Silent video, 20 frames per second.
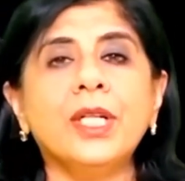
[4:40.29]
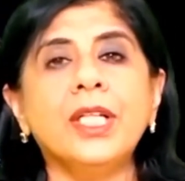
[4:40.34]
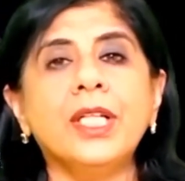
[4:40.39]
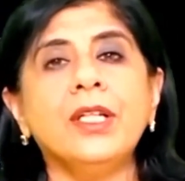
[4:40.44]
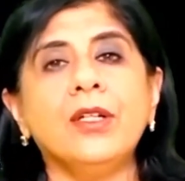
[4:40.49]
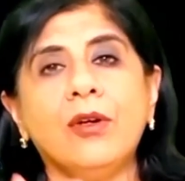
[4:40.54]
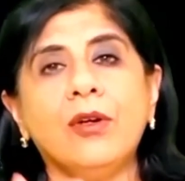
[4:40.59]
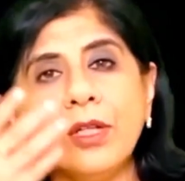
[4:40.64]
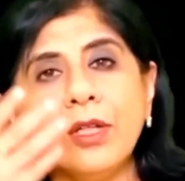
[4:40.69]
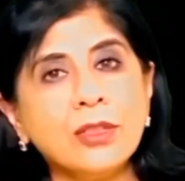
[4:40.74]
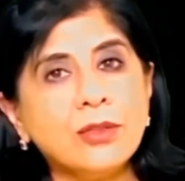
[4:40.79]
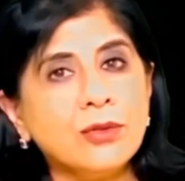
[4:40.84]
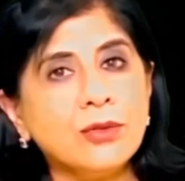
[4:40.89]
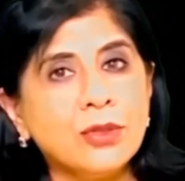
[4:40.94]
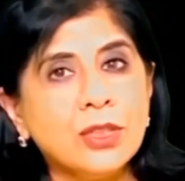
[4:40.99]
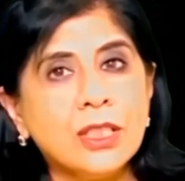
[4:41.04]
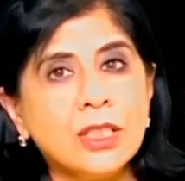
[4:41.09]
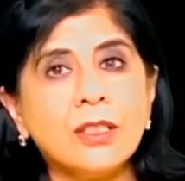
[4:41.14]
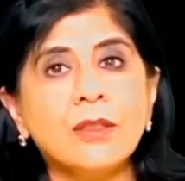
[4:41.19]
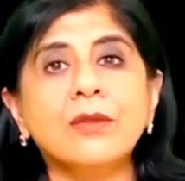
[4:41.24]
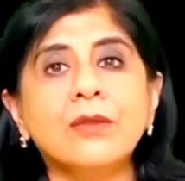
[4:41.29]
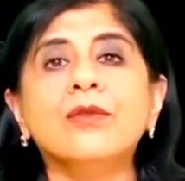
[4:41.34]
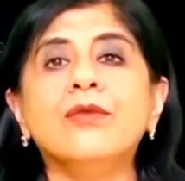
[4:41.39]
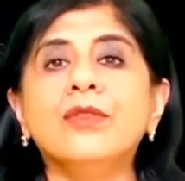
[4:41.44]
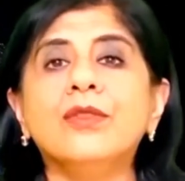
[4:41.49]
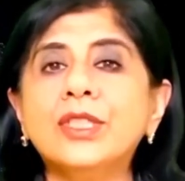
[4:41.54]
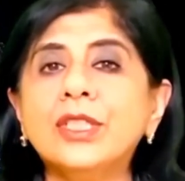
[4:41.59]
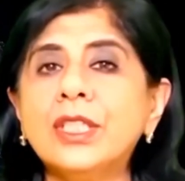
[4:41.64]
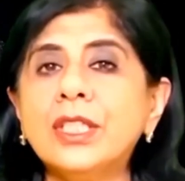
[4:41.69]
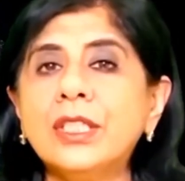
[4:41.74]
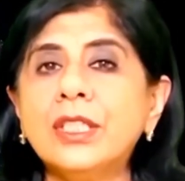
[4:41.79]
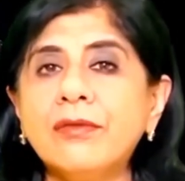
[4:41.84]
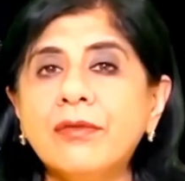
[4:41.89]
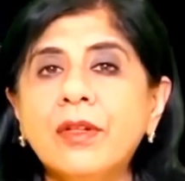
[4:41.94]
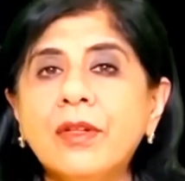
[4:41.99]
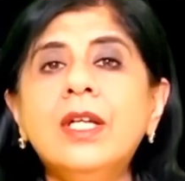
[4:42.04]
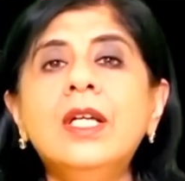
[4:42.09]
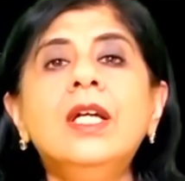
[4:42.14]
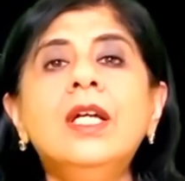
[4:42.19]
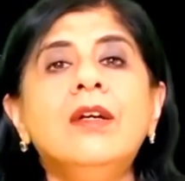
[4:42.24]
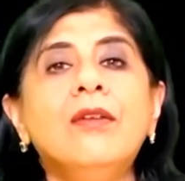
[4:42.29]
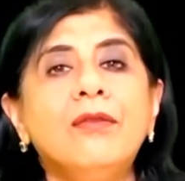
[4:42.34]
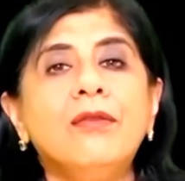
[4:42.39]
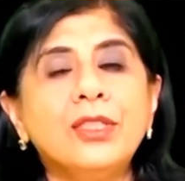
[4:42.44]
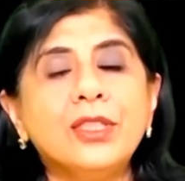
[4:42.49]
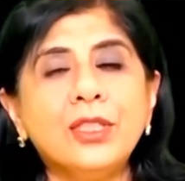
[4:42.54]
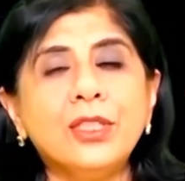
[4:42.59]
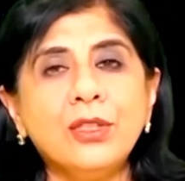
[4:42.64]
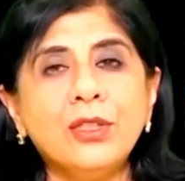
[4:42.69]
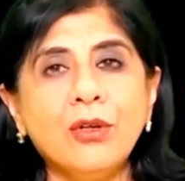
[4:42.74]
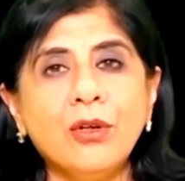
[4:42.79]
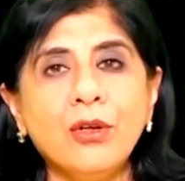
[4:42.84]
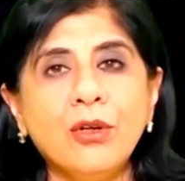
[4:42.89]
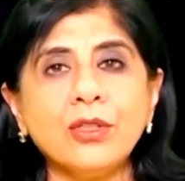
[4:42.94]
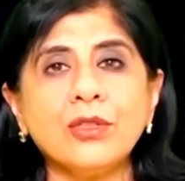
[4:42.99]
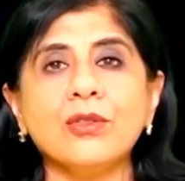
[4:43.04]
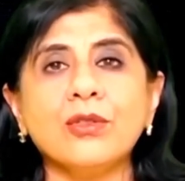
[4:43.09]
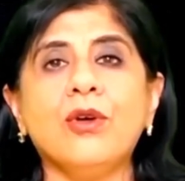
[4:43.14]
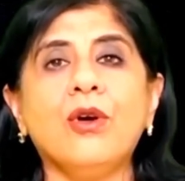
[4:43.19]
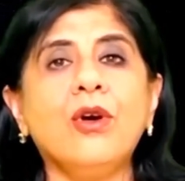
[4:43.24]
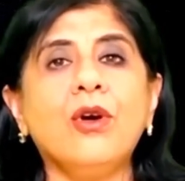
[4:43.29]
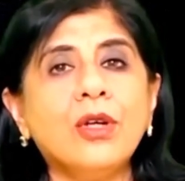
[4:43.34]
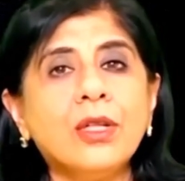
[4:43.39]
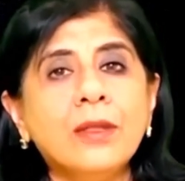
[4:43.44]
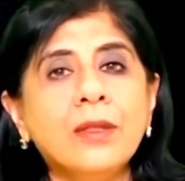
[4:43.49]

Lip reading: or associated with vision loss or